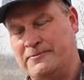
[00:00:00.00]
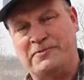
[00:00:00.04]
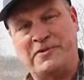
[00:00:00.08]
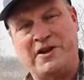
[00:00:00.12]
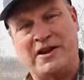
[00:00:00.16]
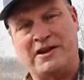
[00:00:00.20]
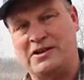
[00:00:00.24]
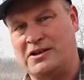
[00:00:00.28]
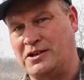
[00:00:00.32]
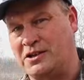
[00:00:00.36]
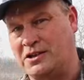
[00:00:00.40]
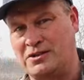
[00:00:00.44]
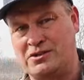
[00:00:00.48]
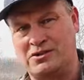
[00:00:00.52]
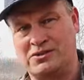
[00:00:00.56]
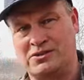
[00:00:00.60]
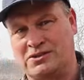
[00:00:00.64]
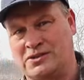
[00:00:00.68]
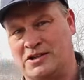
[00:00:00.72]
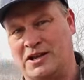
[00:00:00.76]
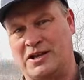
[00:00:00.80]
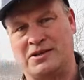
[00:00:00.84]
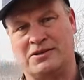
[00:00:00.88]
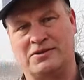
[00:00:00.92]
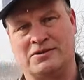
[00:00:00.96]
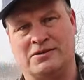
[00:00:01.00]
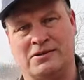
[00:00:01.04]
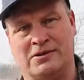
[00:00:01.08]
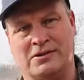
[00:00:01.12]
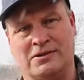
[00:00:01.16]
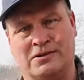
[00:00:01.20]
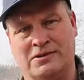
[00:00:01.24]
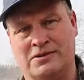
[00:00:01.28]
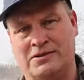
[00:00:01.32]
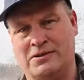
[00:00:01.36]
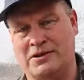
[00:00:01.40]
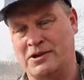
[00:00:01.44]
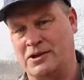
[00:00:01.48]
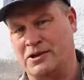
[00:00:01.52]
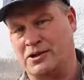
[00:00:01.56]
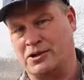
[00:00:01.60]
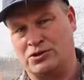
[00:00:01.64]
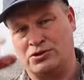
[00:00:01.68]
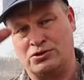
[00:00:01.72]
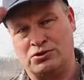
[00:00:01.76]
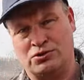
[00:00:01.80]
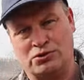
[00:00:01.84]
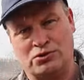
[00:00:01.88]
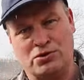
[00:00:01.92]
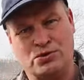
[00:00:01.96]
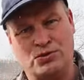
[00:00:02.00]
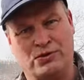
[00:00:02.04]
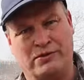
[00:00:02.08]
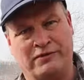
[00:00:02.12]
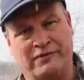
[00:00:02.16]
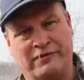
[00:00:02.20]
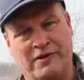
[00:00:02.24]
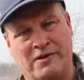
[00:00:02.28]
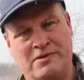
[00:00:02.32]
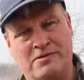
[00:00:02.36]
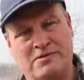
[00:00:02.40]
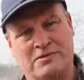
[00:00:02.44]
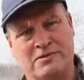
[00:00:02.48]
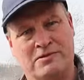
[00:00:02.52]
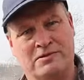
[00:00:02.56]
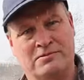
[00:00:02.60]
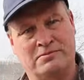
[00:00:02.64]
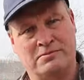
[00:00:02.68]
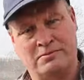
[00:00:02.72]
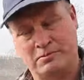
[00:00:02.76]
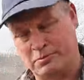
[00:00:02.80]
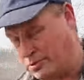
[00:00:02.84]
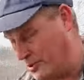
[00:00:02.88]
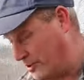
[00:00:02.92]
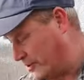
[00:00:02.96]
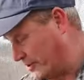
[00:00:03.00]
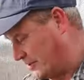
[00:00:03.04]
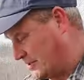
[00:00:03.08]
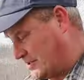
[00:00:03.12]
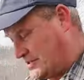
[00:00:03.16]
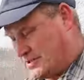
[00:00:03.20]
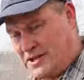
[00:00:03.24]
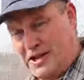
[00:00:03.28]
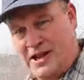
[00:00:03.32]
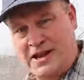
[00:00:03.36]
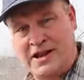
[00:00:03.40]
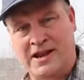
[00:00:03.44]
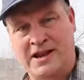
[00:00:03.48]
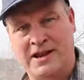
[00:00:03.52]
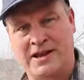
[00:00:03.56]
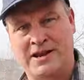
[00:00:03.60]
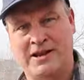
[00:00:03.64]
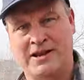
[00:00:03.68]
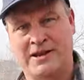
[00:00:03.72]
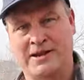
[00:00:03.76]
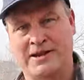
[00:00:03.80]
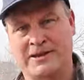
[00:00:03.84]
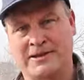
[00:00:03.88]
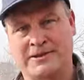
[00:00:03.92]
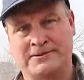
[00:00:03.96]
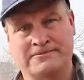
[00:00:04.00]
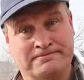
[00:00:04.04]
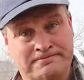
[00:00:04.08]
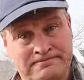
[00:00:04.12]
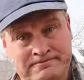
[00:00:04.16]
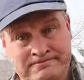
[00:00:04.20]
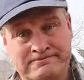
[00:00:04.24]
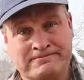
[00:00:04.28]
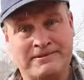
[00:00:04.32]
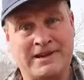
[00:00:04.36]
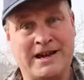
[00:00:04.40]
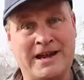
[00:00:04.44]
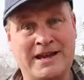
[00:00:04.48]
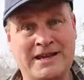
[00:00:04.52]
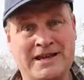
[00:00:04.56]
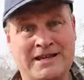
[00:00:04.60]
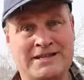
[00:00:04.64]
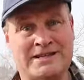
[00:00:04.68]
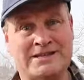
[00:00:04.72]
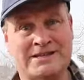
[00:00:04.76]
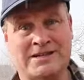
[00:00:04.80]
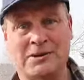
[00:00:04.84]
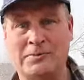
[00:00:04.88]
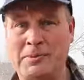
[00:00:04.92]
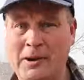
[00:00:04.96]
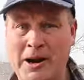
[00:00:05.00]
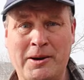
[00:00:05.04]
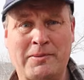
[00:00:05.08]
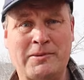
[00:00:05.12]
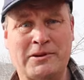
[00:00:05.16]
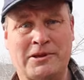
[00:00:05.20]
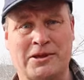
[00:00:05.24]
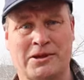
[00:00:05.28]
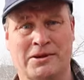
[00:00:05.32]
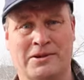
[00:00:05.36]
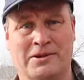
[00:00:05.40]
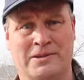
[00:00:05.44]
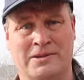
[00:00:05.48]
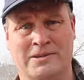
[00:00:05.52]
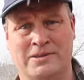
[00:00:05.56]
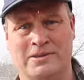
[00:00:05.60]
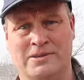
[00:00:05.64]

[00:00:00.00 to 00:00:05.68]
Then you can just take your Google phone, plug this thing in, and you can still barbecue.